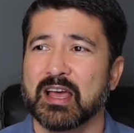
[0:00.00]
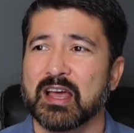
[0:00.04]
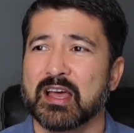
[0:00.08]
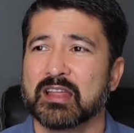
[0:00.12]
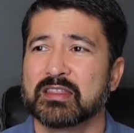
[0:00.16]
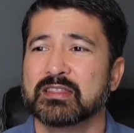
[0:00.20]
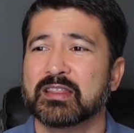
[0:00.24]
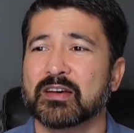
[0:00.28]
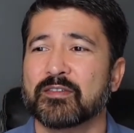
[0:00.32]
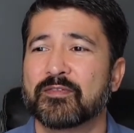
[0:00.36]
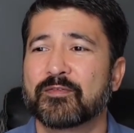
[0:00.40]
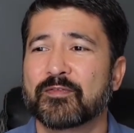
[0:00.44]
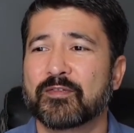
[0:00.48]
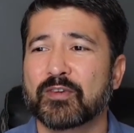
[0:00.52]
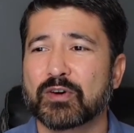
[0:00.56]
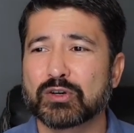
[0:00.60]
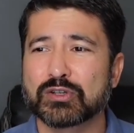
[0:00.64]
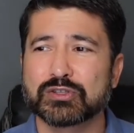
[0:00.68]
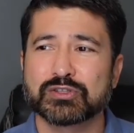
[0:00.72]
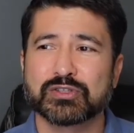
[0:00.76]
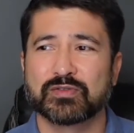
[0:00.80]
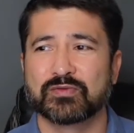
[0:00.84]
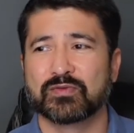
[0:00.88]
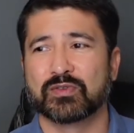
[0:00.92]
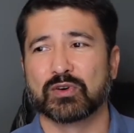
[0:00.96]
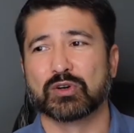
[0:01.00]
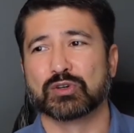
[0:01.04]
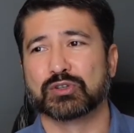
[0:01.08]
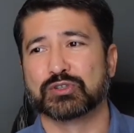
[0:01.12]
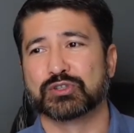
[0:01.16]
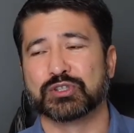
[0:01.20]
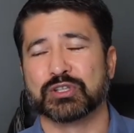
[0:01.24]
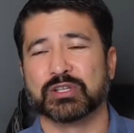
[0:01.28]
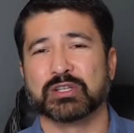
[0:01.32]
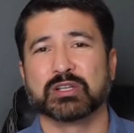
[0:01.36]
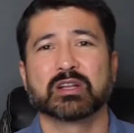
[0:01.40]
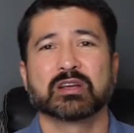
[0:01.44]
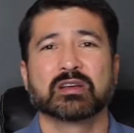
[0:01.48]
The first
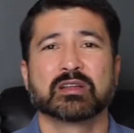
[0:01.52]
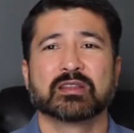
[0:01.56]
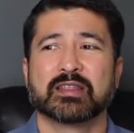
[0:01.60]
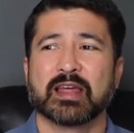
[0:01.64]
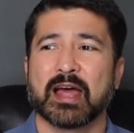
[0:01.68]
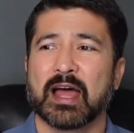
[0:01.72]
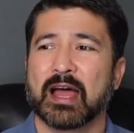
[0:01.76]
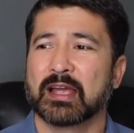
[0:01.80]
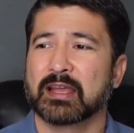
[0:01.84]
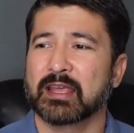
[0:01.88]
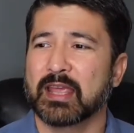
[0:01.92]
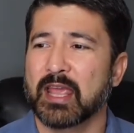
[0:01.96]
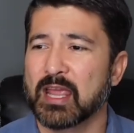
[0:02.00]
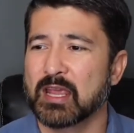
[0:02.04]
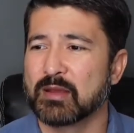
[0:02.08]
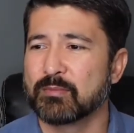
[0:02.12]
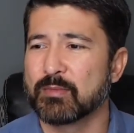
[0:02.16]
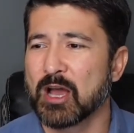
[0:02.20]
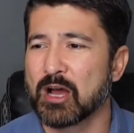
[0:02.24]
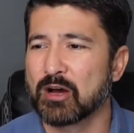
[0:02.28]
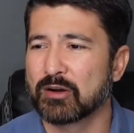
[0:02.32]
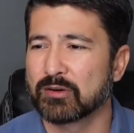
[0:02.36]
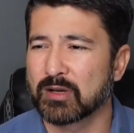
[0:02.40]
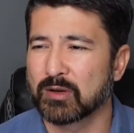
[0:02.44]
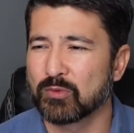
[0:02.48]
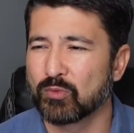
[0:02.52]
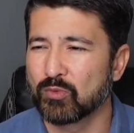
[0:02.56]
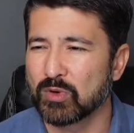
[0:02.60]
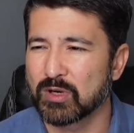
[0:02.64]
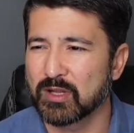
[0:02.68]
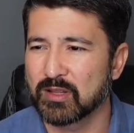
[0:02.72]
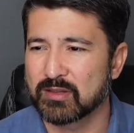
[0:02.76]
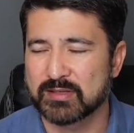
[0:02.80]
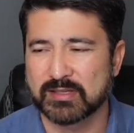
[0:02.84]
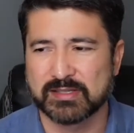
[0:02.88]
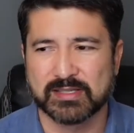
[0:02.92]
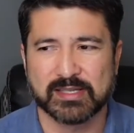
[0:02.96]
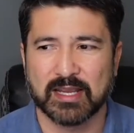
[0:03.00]
version that came out, I want to
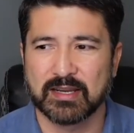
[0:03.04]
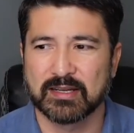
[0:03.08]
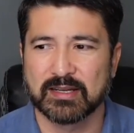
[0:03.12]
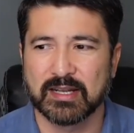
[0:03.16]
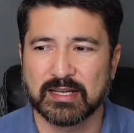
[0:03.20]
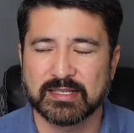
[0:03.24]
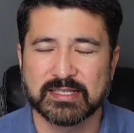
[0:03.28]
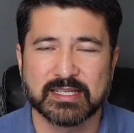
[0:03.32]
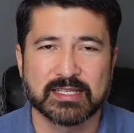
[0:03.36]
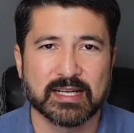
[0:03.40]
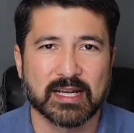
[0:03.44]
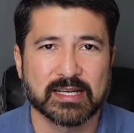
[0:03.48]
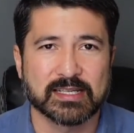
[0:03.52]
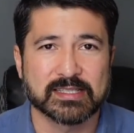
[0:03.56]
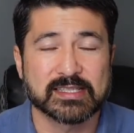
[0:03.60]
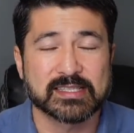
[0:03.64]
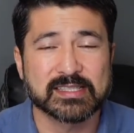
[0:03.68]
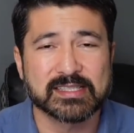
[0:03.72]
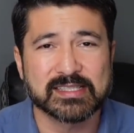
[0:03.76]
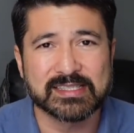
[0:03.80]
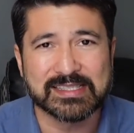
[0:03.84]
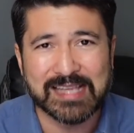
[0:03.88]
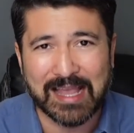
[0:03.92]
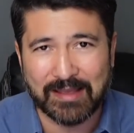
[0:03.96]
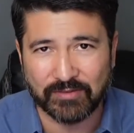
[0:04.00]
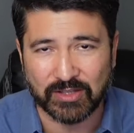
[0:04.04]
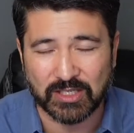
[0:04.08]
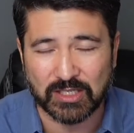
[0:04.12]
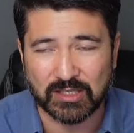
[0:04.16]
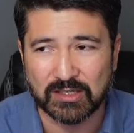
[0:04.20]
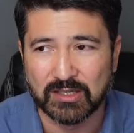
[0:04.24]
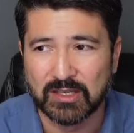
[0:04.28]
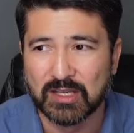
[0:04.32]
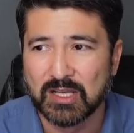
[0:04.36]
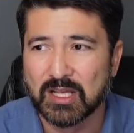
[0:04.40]
say in 1997,